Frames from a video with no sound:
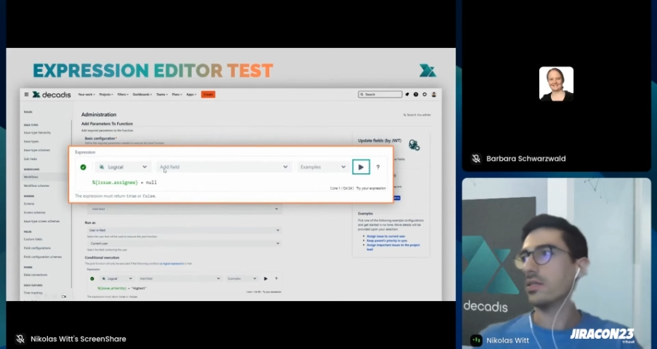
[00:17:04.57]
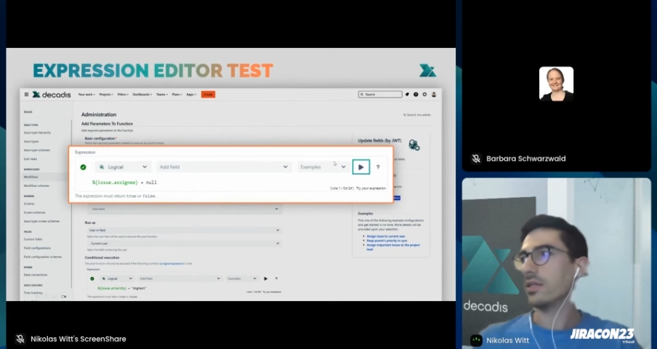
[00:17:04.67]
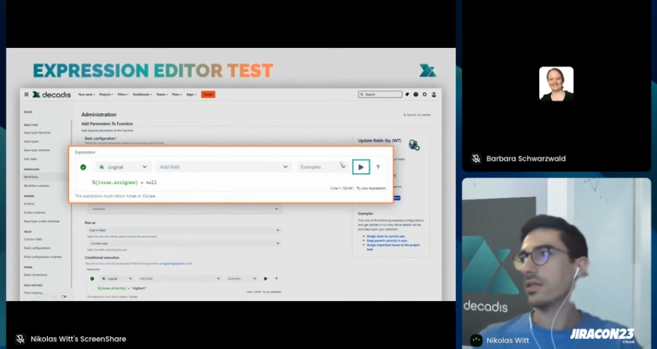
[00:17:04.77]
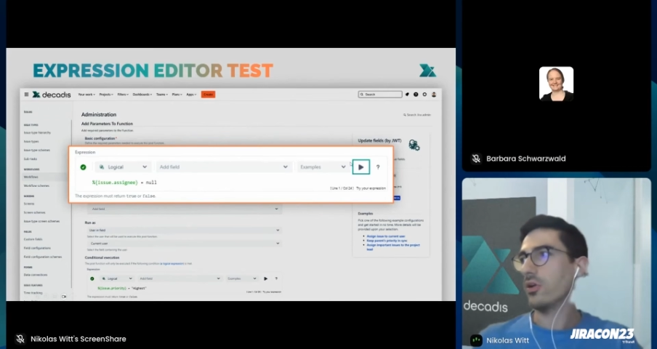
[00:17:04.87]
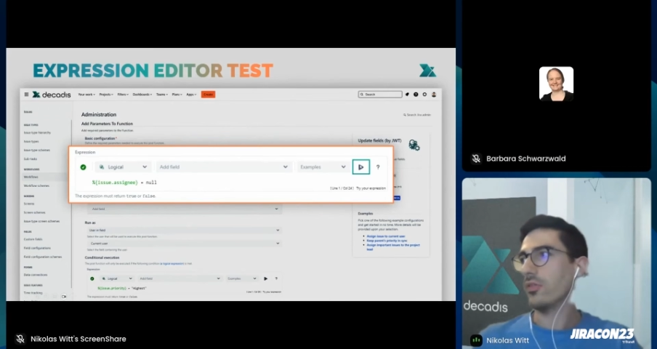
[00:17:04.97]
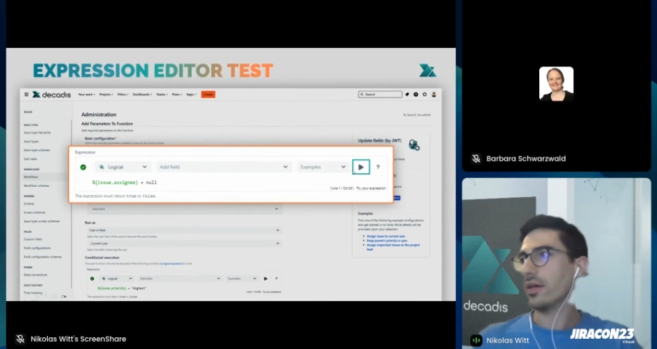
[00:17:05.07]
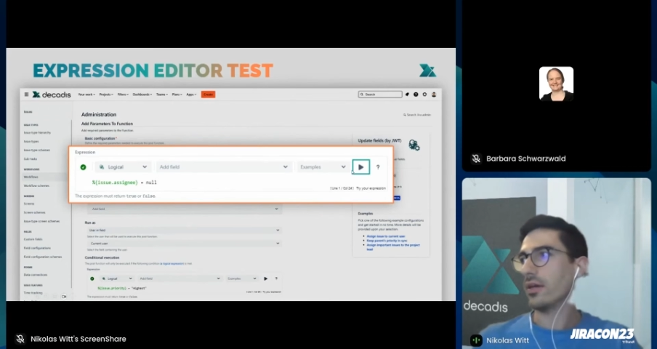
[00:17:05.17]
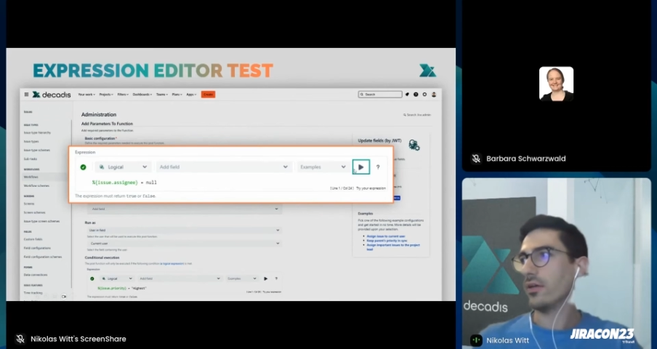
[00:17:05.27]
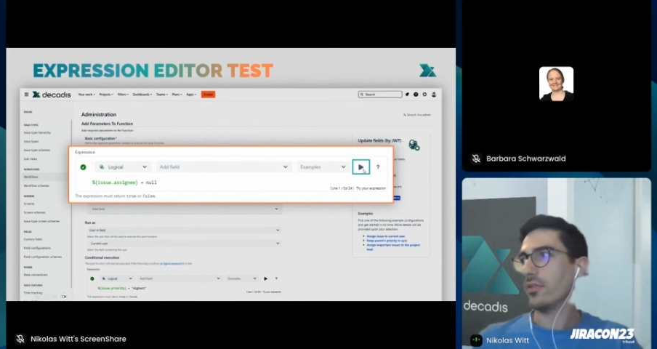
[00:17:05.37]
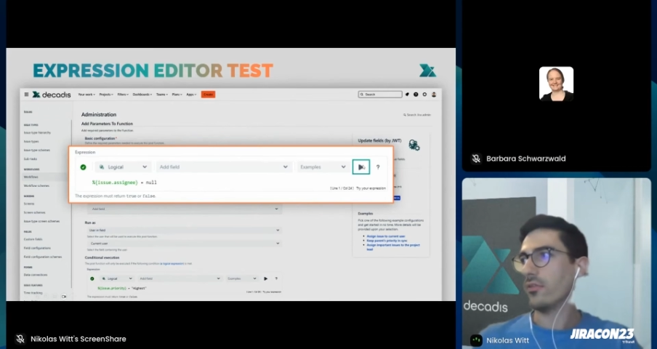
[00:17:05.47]
click on
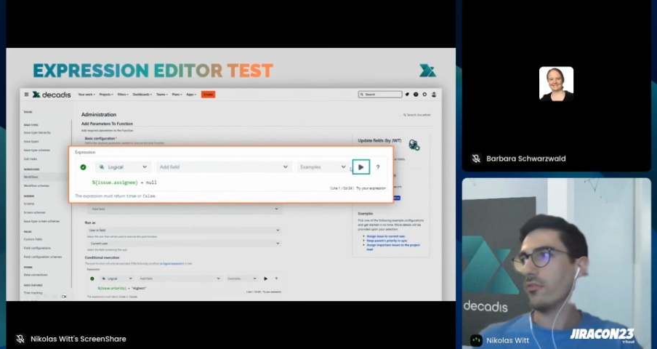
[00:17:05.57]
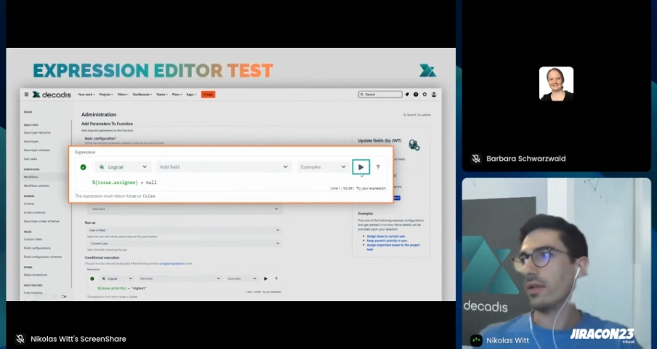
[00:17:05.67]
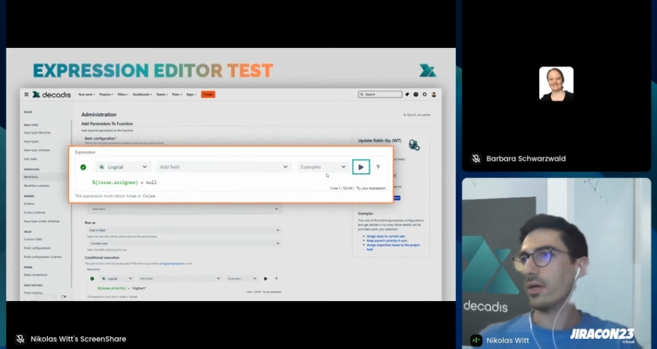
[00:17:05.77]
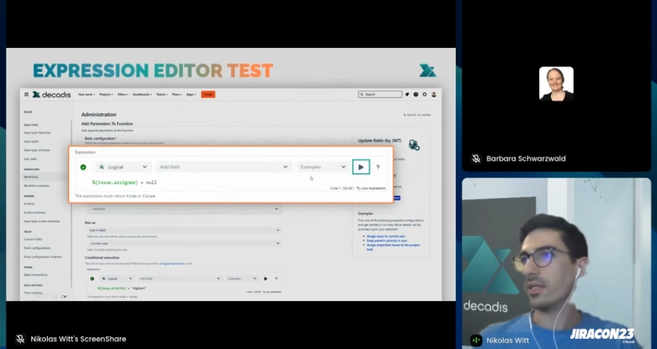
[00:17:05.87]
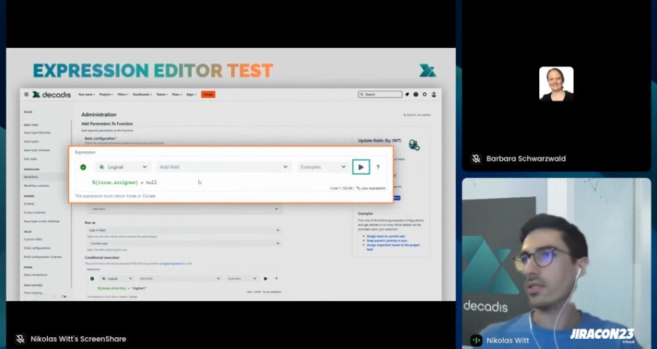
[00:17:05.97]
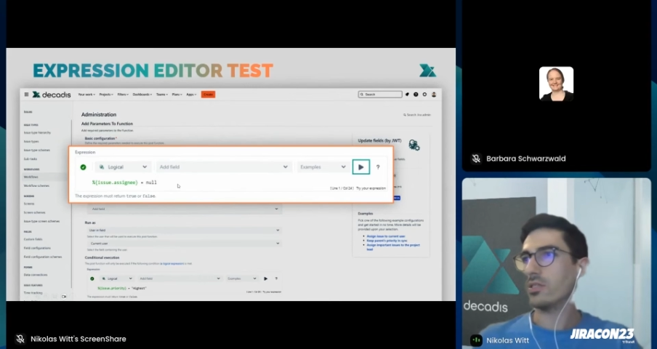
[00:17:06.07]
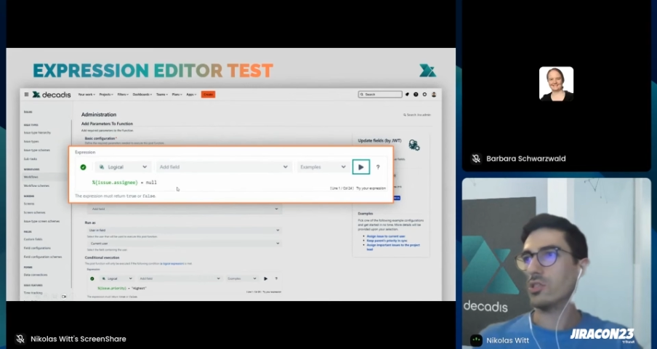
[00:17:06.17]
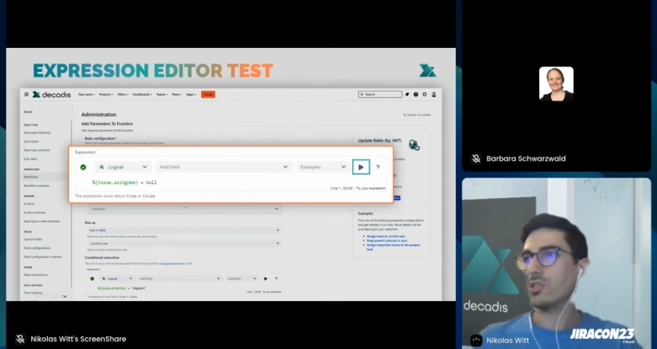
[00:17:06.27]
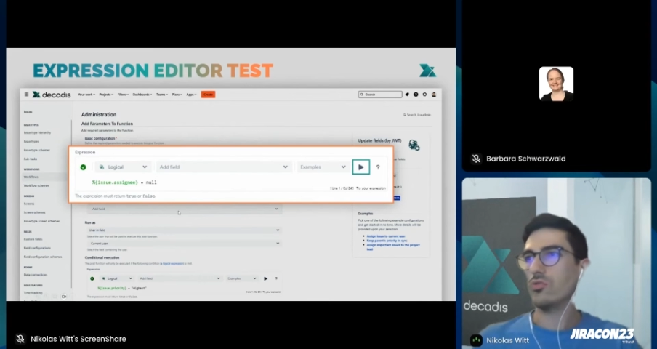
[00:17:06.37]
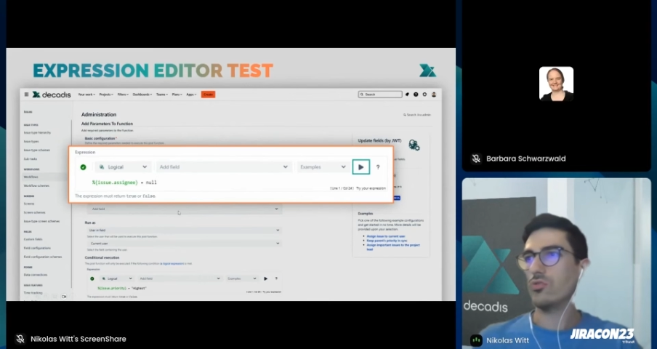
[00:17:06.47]
the run button
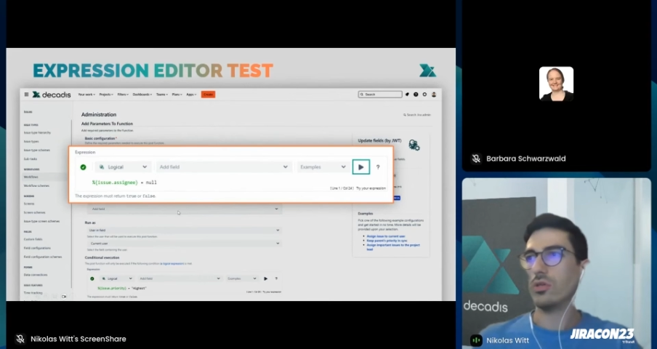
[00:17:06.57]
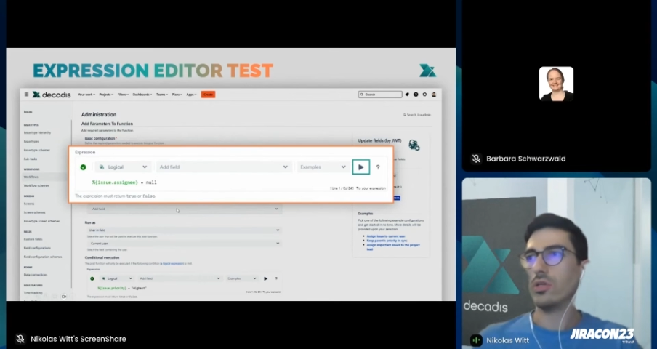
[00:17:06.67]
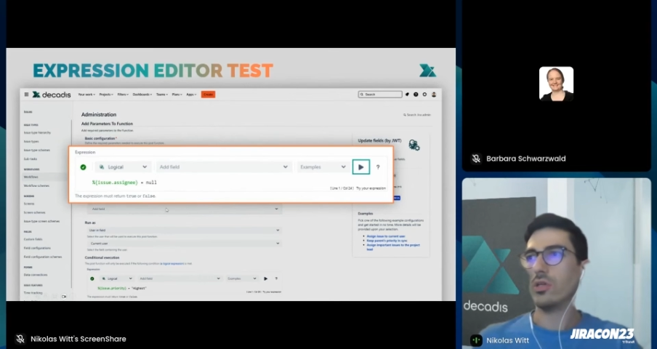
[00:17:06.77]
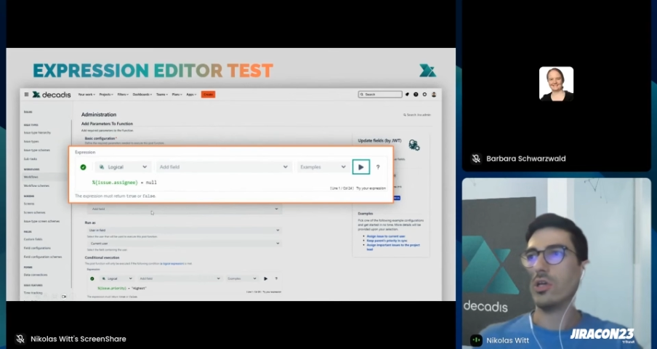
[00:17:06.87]
to